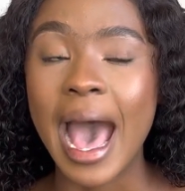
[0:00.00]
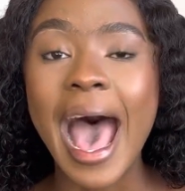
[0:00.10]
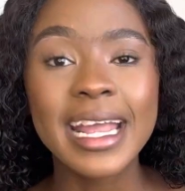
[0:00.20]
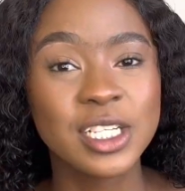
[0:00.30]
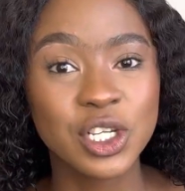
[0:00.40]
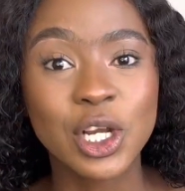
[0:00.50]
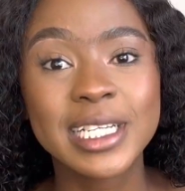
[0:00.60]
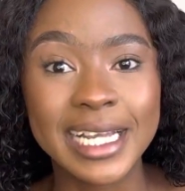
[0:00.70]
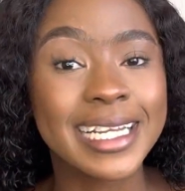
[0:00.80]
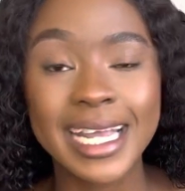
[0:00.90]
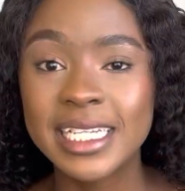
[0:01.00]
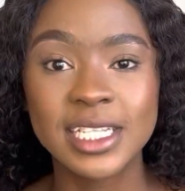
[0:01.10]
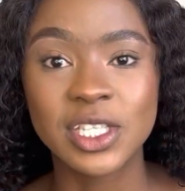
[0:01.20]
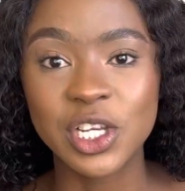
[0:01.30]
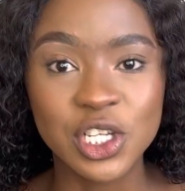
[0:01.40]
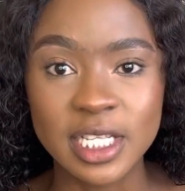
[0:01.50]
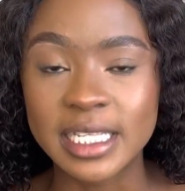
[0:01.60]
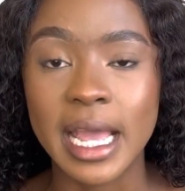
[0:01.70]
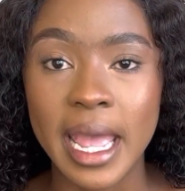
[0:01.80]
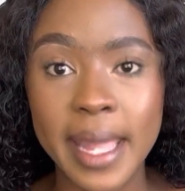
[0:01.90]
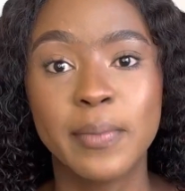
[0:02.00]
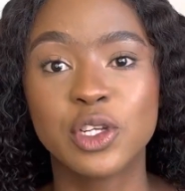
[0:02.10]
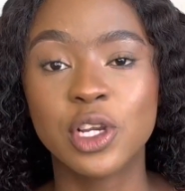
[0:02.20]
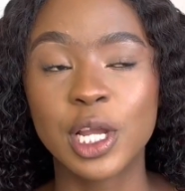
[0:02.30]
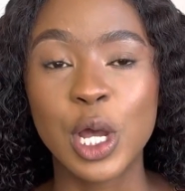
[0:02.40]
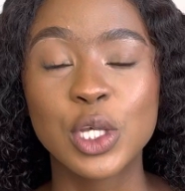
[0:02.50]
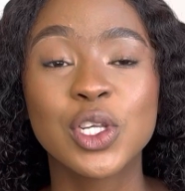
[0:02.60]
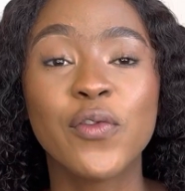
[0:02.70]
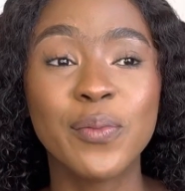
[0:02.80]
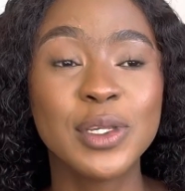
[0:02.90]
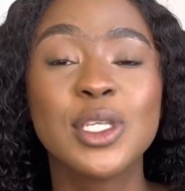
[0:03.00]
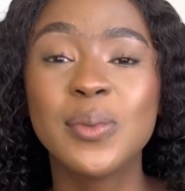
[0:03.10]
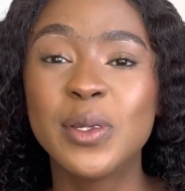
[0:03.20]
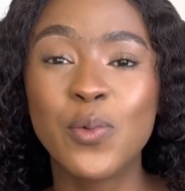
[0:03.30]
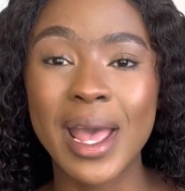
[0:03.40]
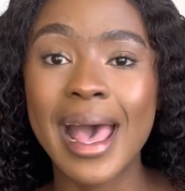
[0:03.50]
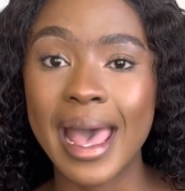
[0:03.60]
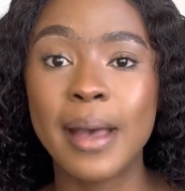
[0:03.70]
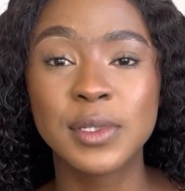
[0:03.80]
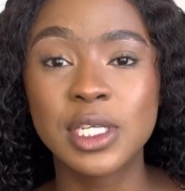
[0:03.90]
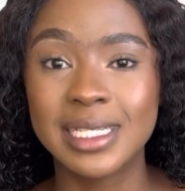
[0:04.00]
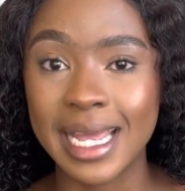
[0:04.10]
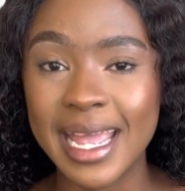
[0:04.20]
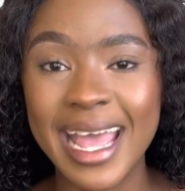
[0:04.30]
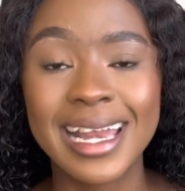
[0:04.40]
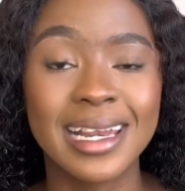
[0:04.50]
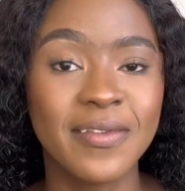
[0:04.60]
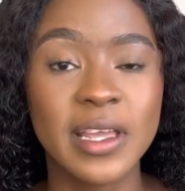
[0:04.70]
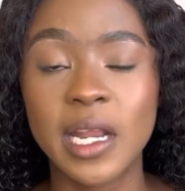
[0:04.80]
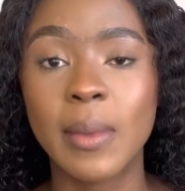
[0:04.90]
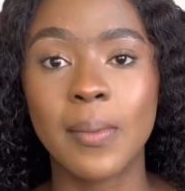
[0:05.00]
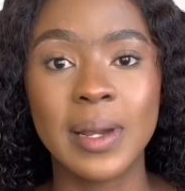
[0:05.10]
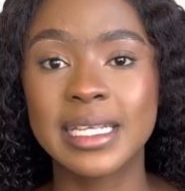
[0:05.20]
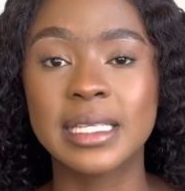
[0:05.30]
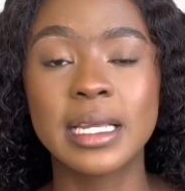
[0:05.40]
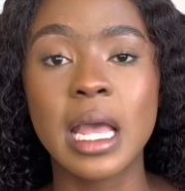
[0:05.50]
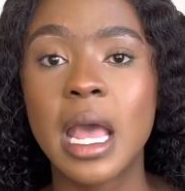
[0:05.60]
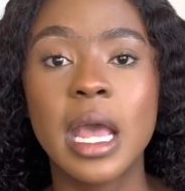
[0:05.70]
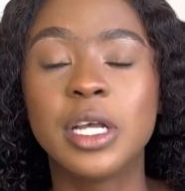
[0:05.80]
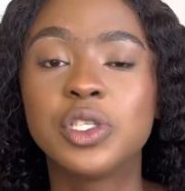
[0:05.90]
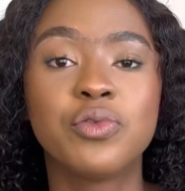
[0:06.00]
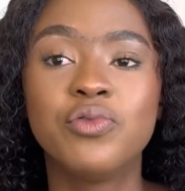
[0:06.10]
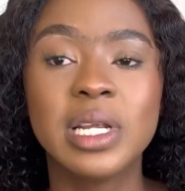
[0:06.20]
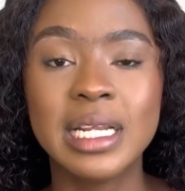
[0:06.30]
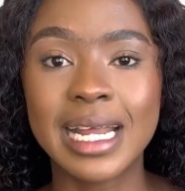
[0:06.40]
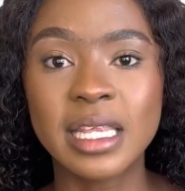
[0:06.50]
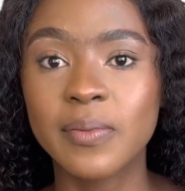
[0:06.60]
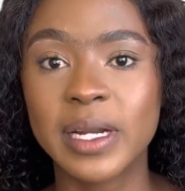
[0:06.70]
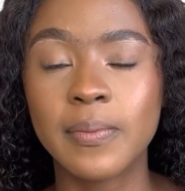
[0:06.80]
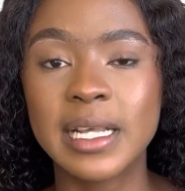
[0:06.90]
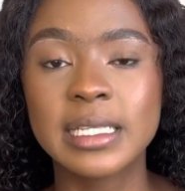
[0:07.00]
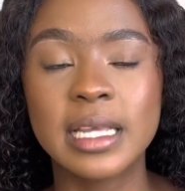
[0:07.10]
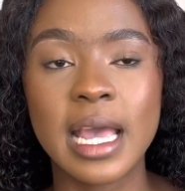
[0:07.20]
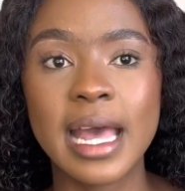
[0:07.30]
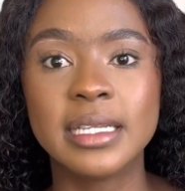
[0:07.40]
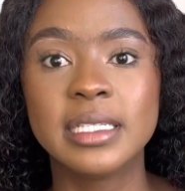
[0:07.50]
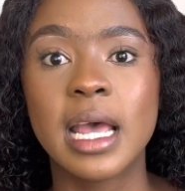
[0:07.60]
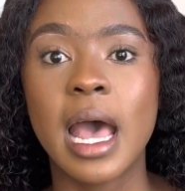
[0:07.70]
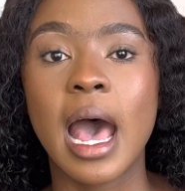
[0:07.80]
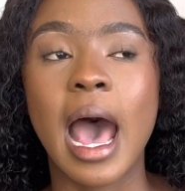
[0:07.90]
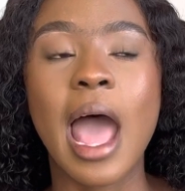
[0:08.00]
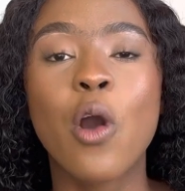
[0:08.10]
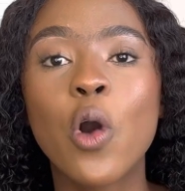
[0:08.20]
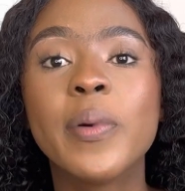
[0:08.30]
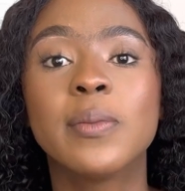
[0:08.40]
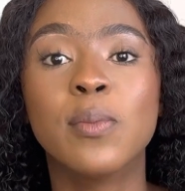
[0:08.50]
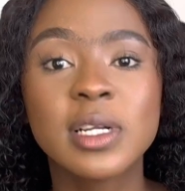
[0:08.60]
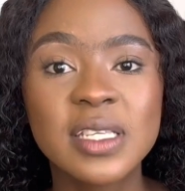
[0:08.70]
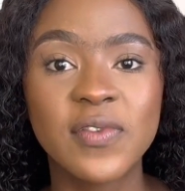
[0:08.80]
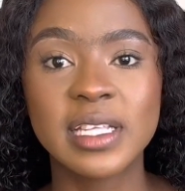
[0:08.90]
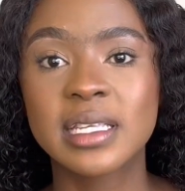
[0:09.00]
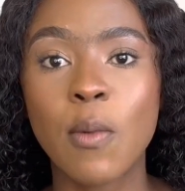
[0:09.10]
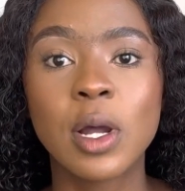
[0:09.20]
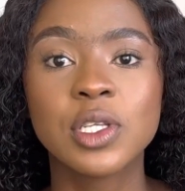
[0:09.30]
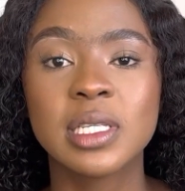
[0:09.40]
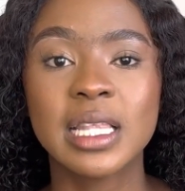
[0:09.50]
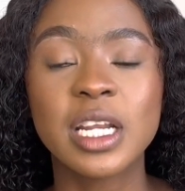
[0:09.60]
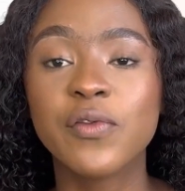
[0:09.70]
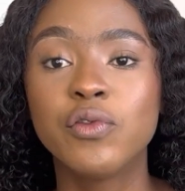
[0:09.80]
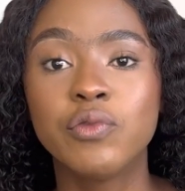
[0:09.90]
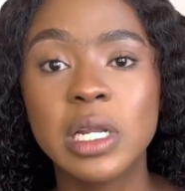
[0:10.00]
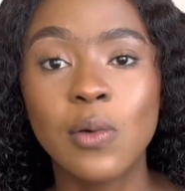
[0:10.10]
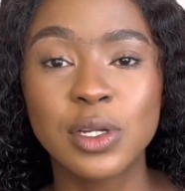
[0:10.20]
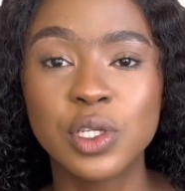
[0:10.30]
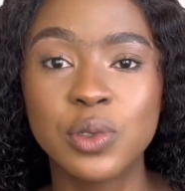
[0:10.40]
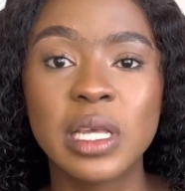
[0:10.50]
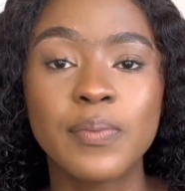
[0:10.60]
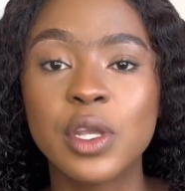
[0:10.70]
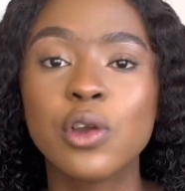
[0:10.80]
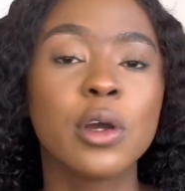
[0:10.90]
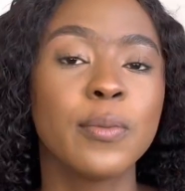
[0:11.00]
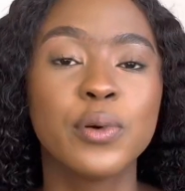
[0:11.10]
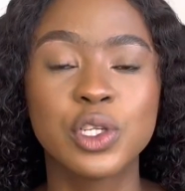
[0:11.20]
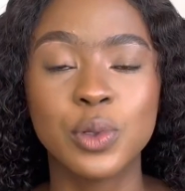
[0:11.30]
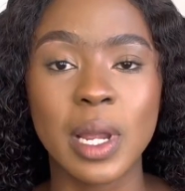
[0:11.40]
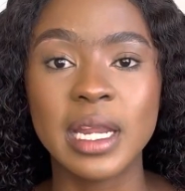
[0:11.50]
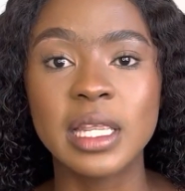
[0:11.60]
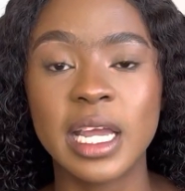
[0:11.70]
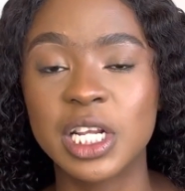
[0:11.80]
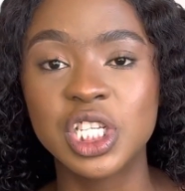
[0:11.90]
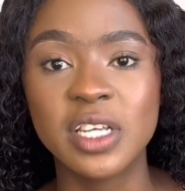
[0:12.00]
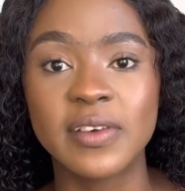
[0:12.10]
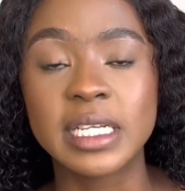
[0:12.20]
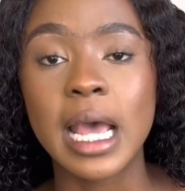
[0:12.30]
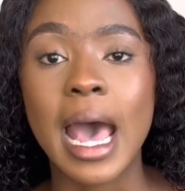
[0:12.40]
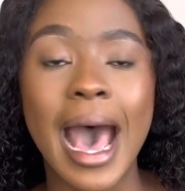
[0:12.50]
I did not get any distinctions in matric. So for me to be where I am today and living in my blessing, it's really nothing but a blessing. And I hope it motivates someone to say that if you really want to do something, you can push through anything and achieve it.